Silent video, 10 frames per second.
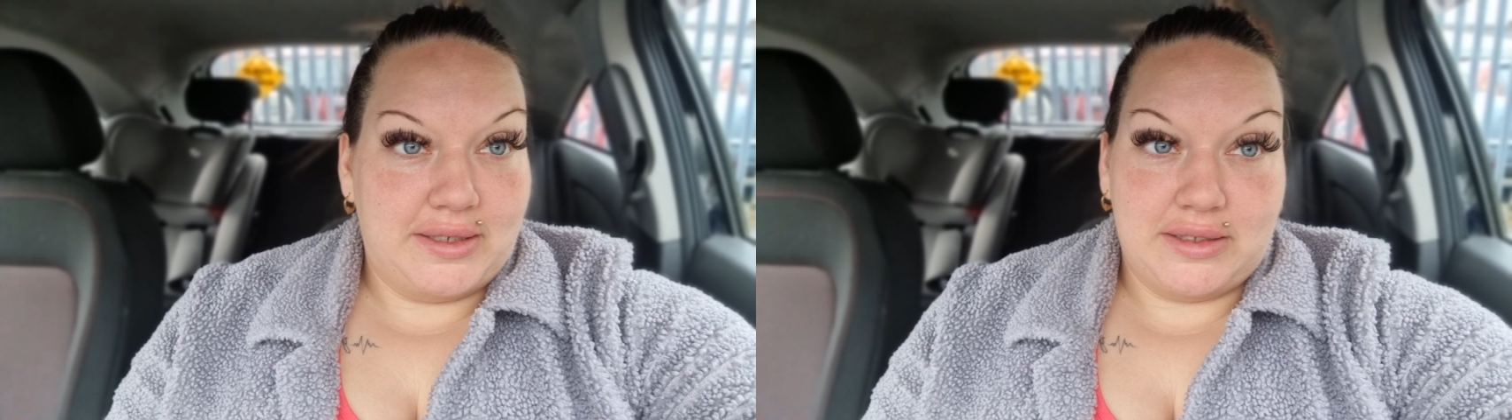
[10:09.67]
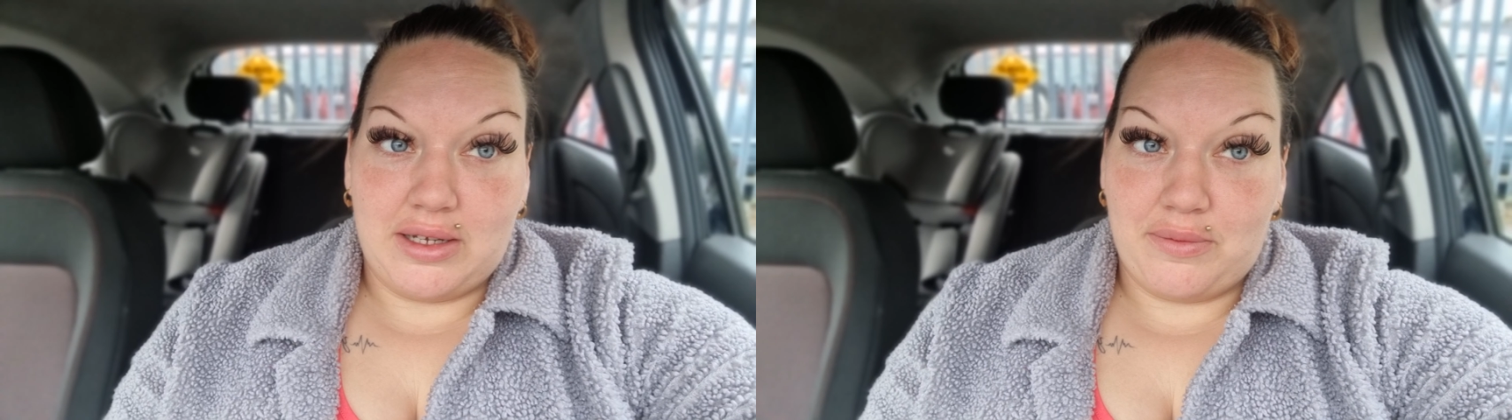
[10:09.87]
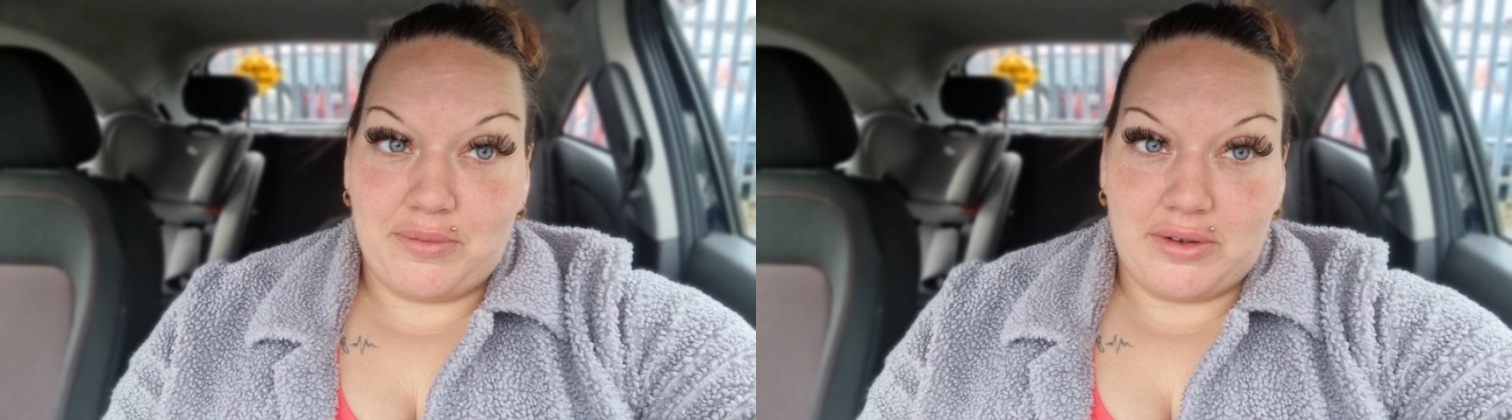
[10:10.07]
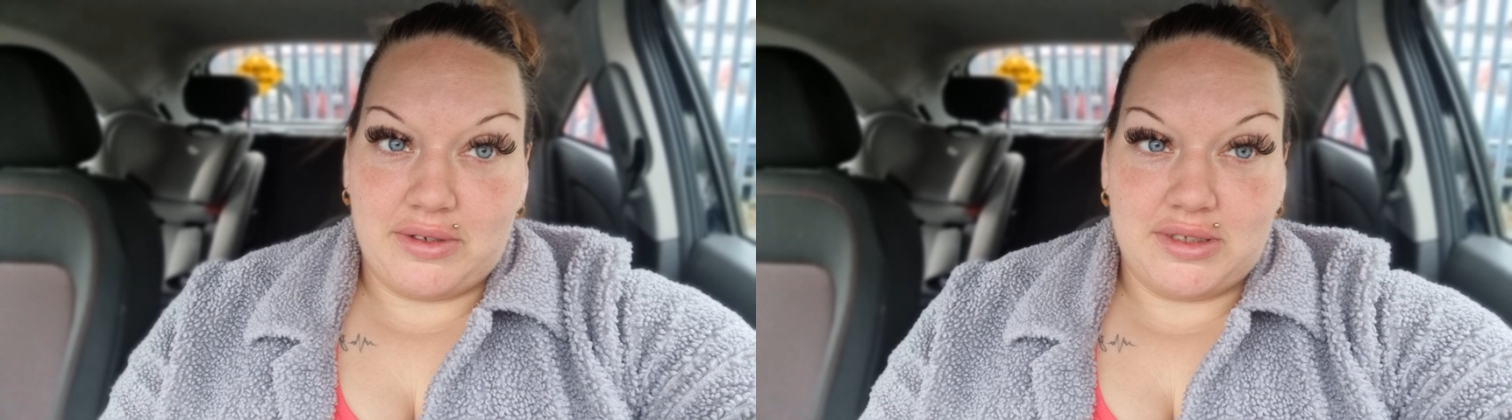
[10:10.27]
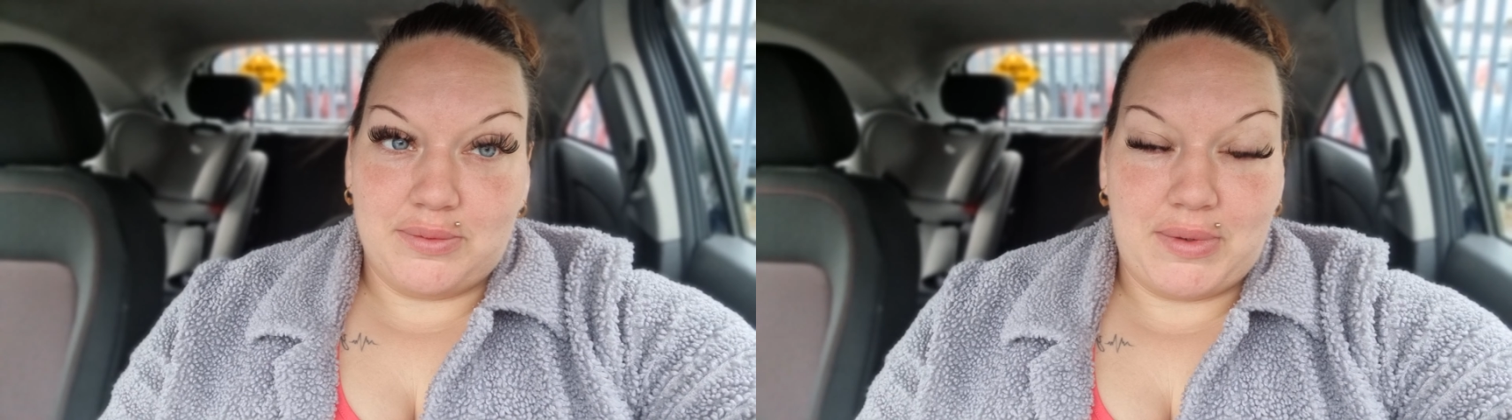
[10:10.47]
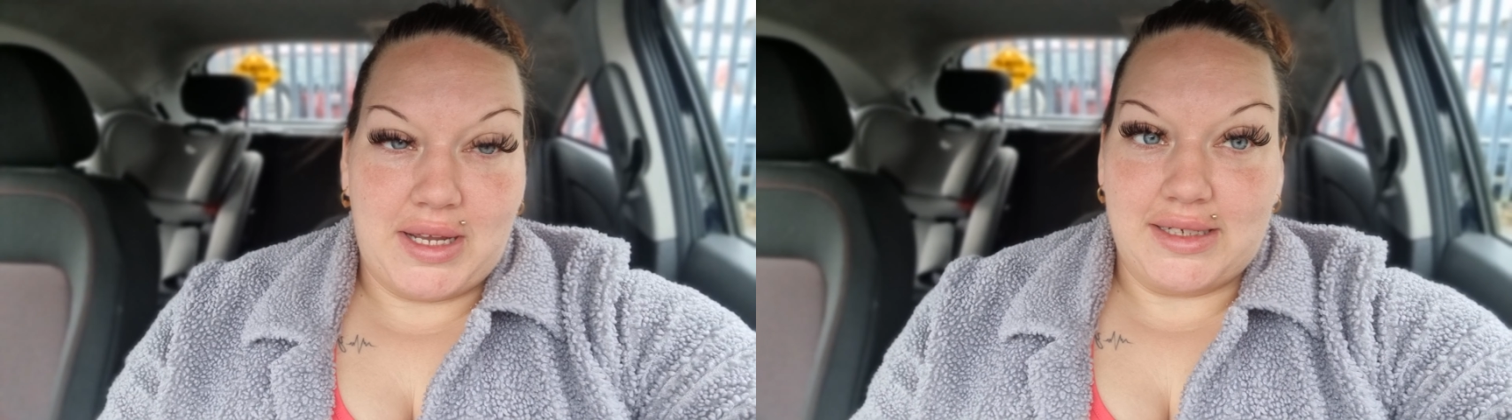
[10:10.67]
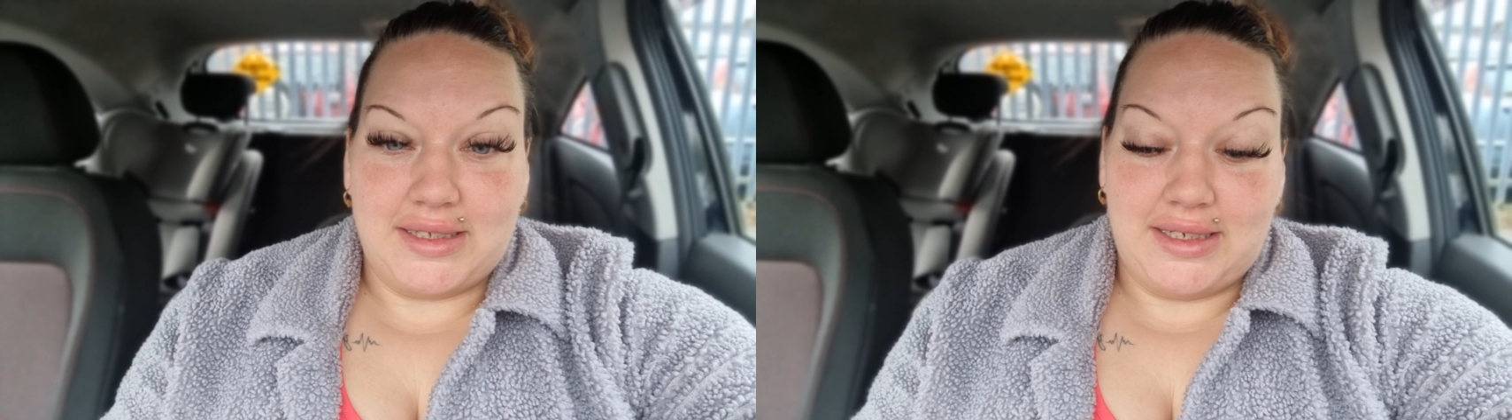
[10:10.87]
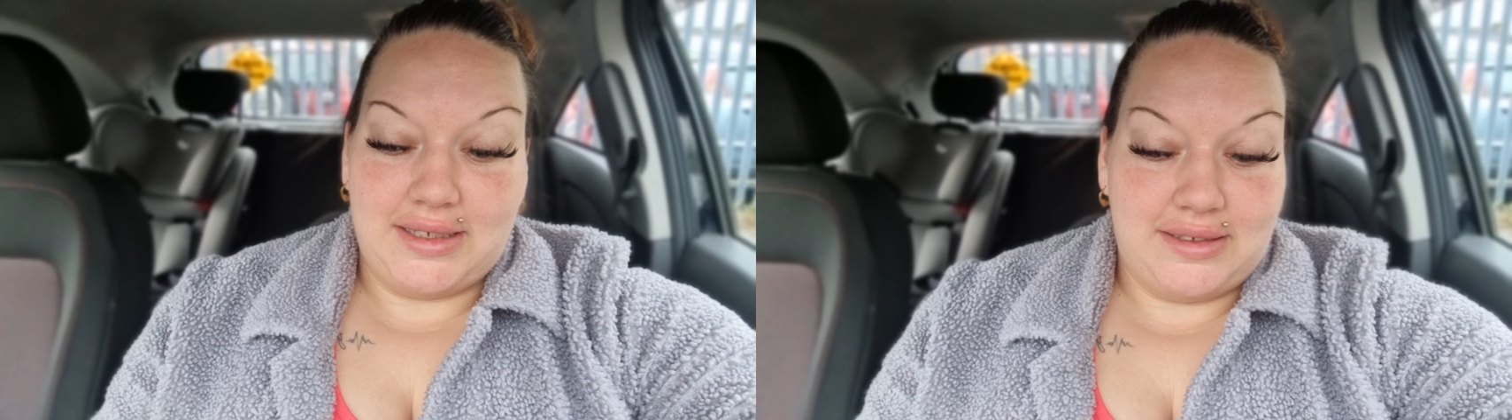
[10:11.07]
so I'm not
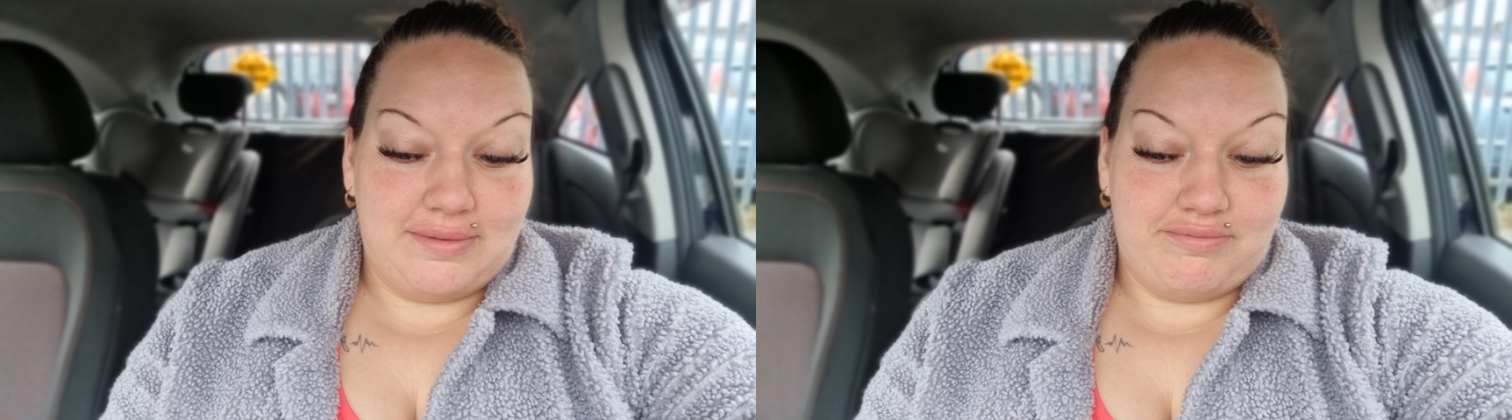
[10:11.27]
expecting